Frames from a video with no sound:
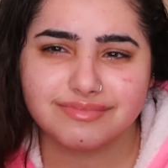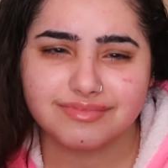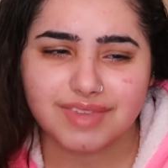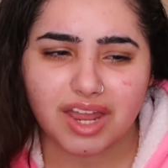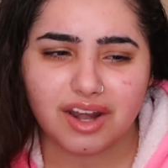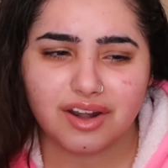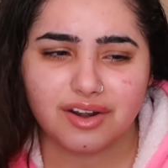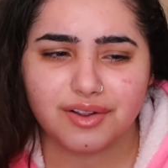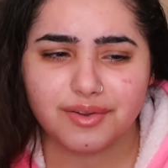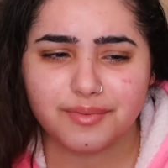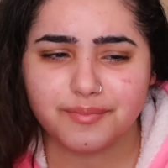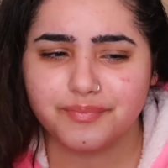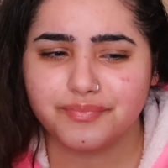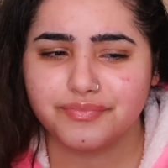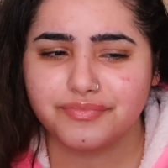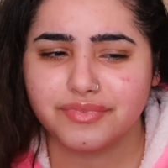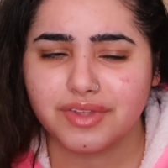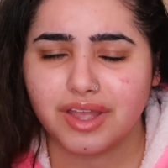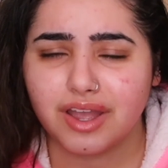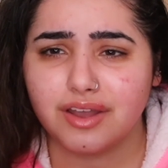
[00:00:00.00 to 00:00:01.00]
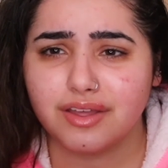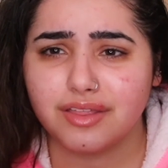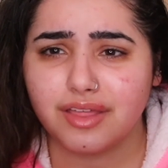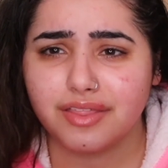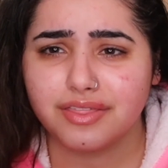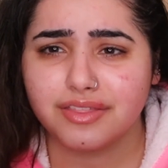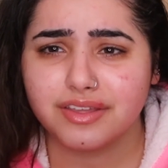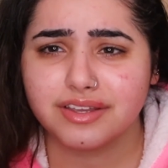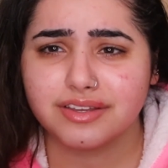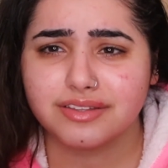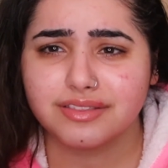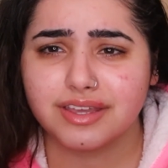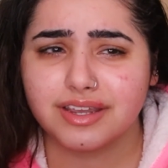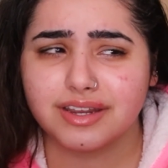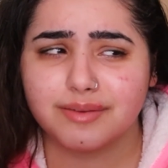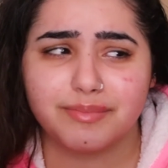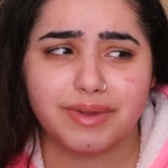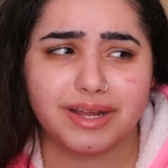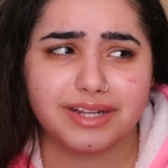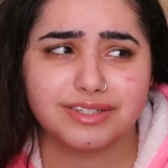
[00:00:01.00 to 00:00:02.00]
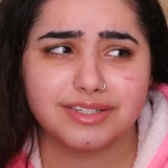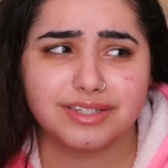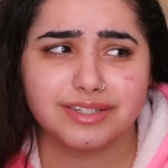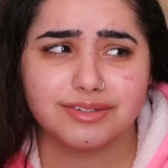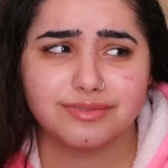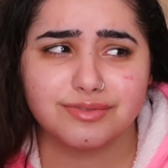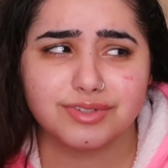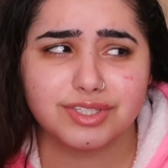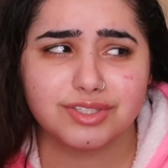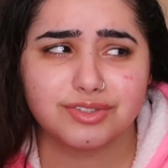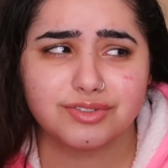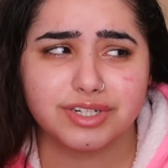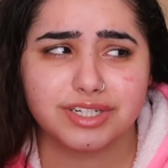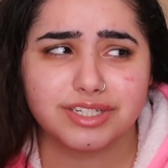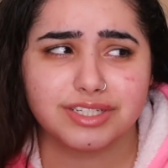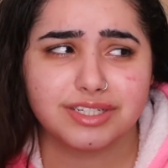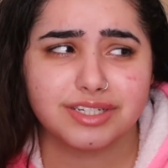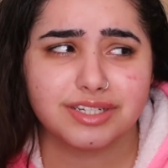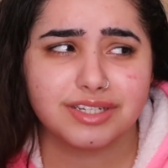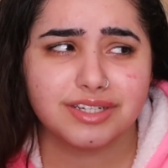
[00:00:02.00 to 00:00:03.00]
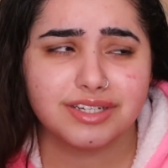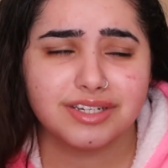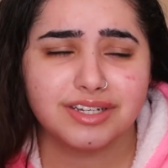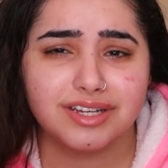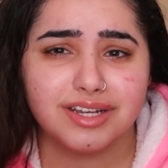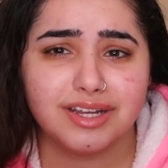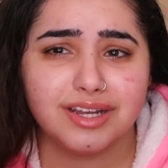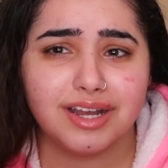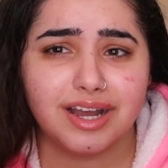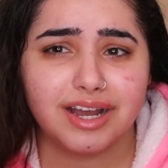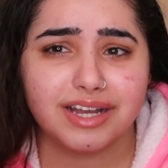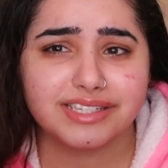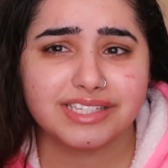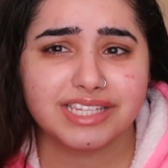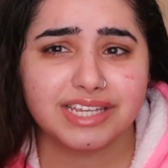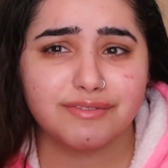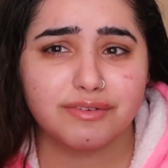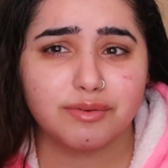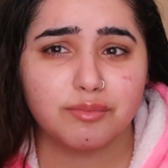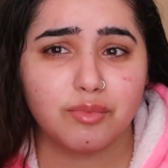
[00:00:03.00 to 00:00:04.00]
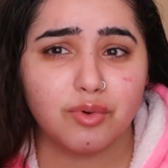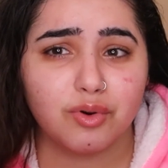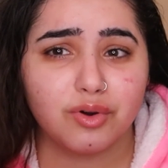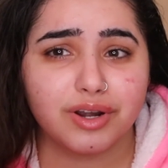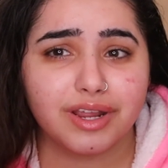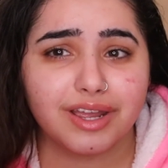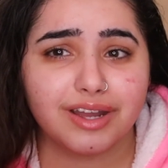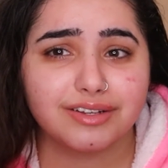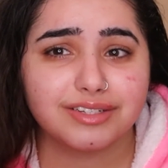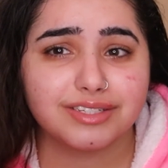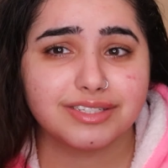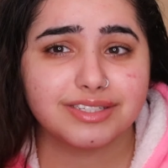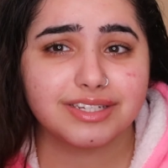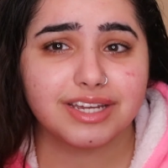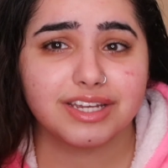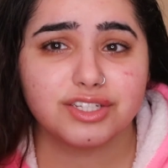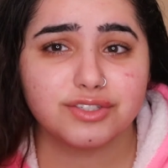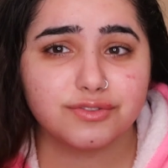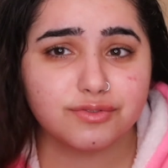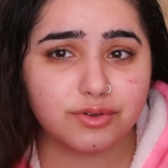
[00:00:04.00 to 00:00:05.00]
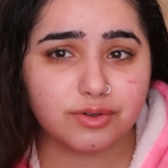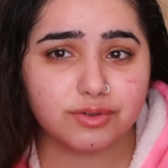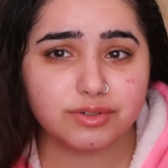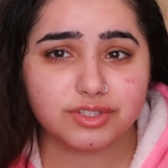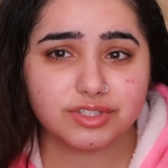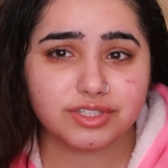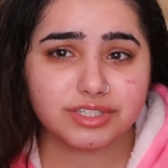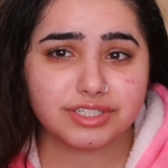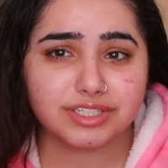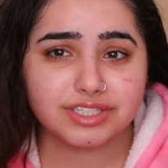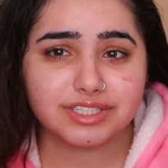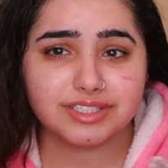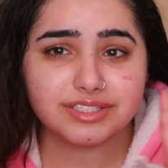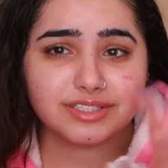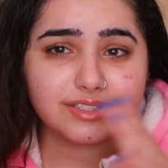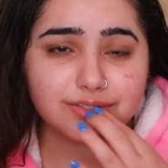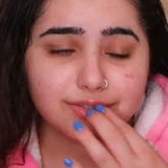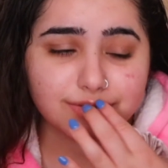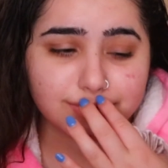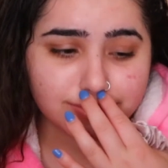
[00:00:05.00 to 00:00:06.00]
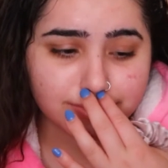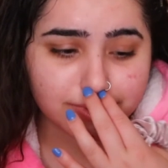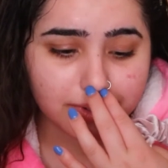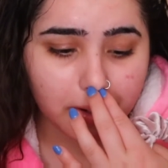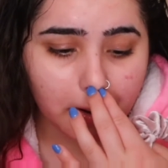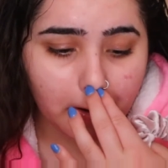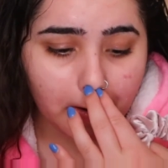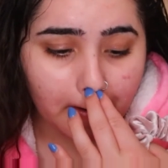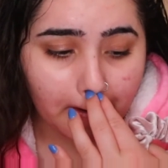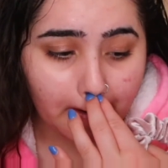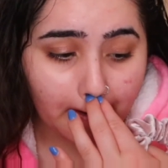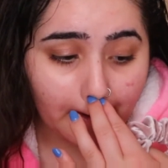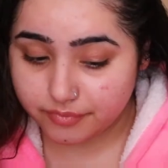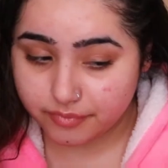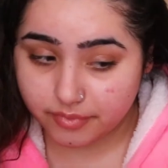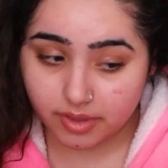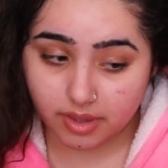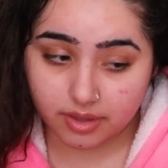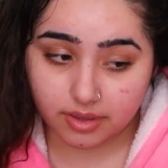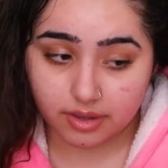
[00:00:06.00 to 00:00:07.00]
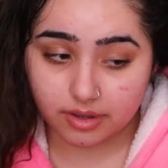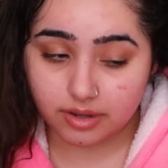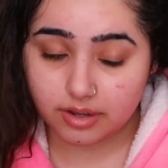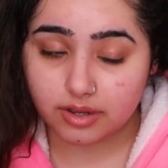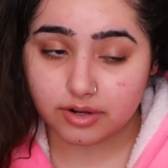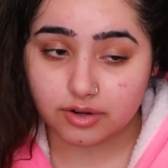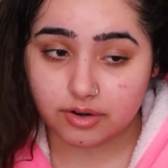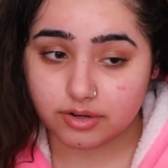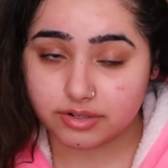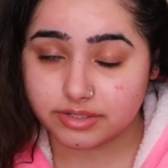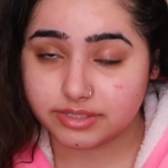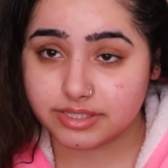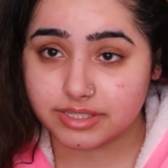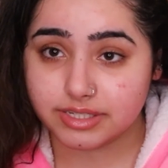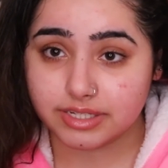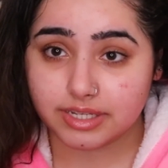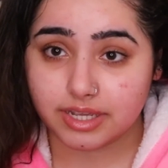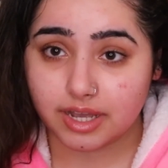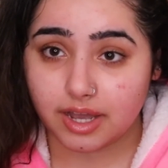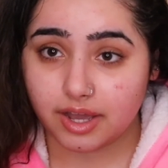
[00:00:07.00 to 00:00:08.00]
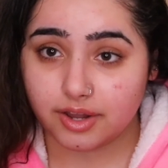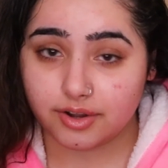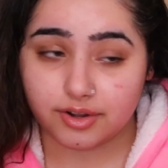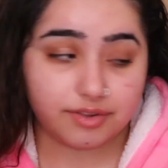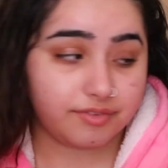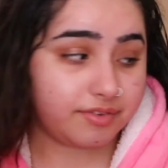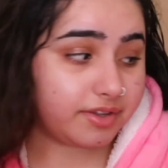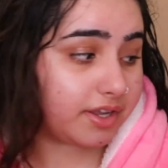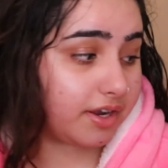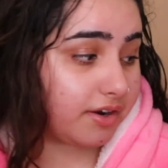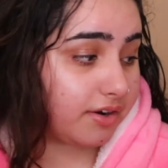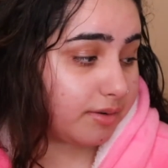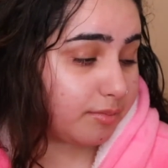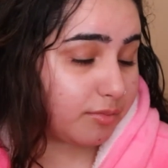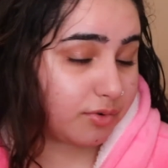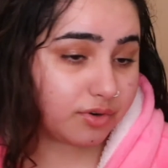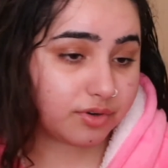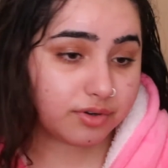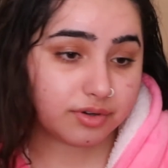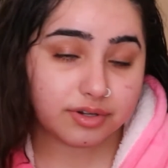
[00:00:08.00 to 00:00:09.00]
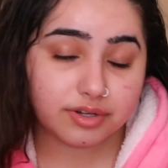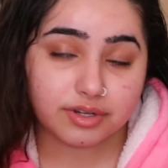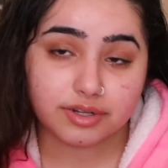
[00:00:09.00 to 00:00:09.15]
I don't know. I think they're about to restrict us even more now to stage 4 restrictions soon. And honestly, I don't even care anymore.